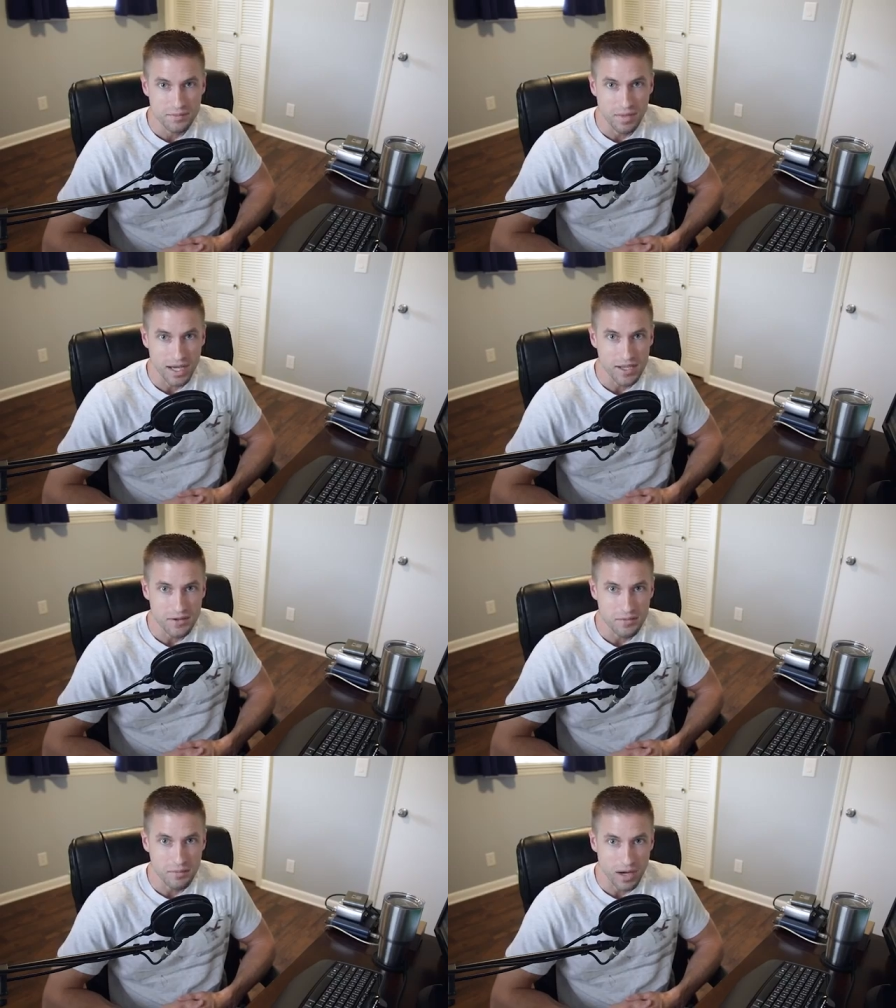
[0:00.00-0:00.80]

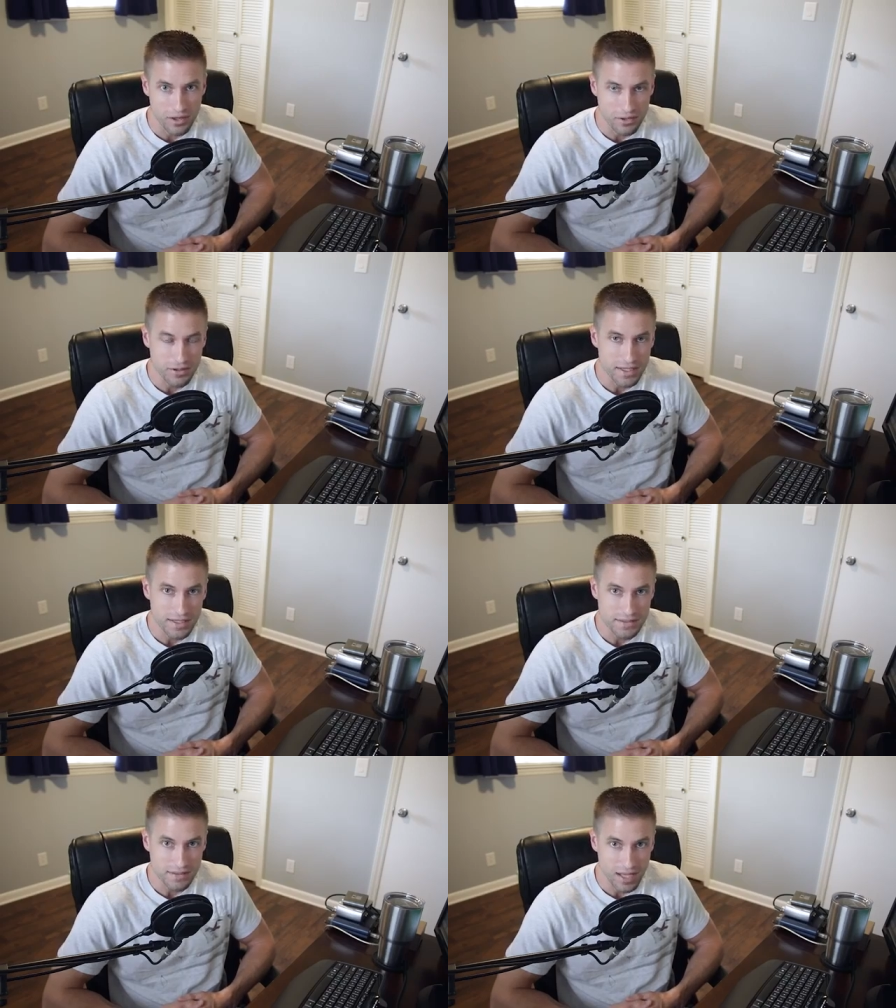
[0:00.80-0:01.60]
by modern
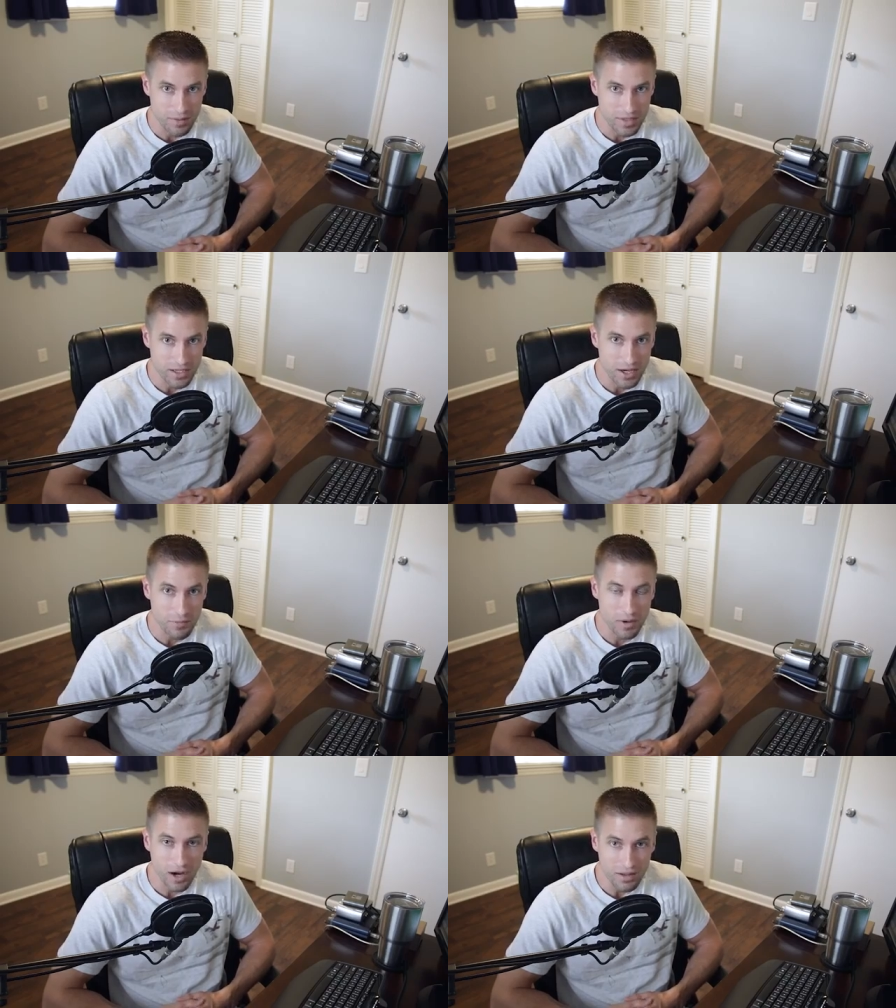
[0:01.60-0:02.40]
Islamic
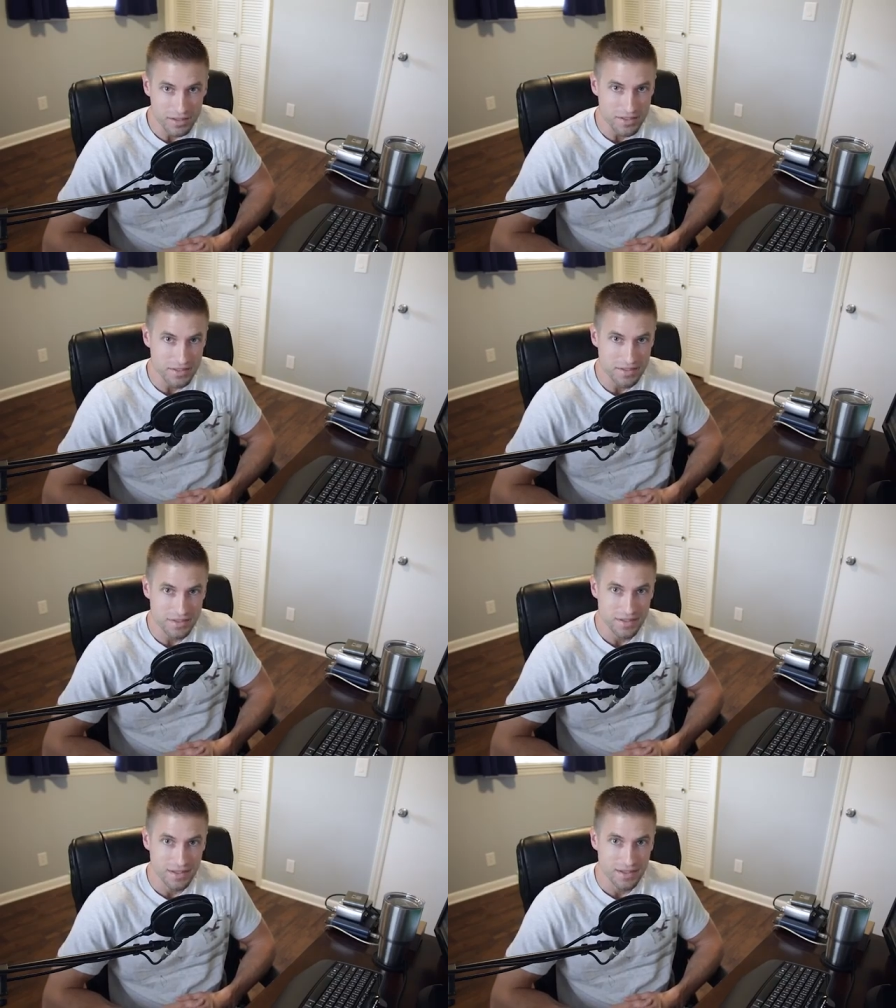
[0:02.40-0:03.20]

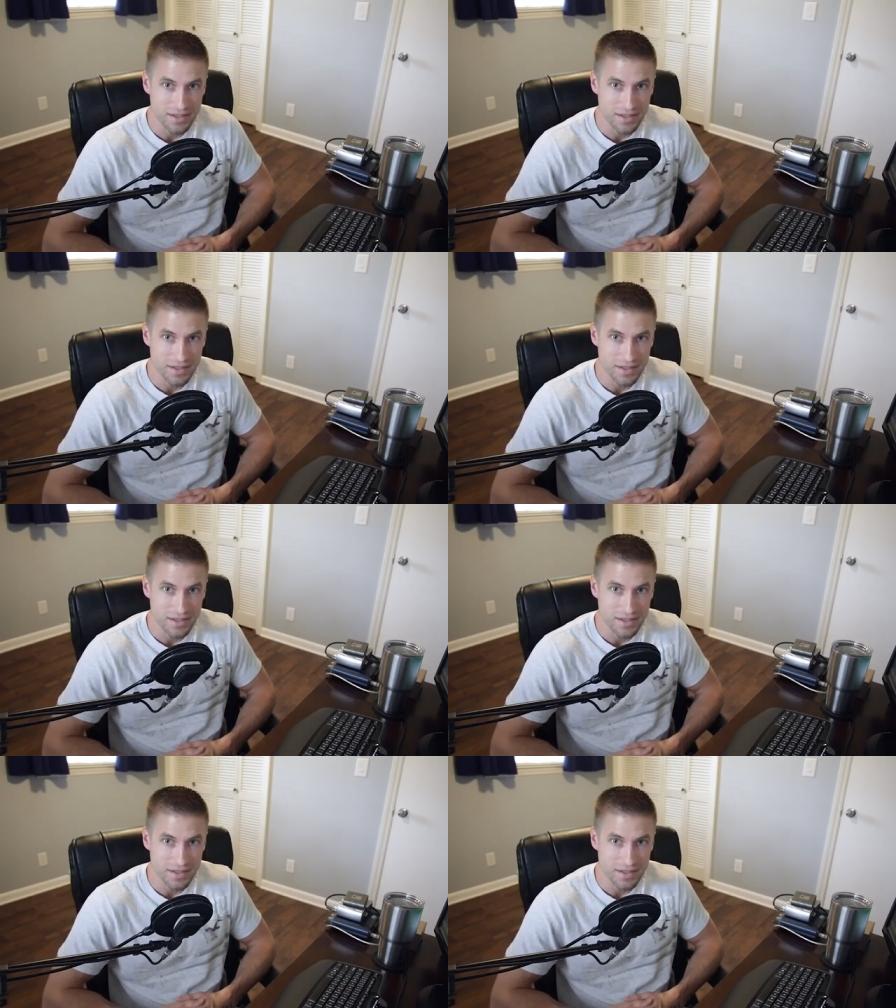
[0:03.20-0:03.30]
apologists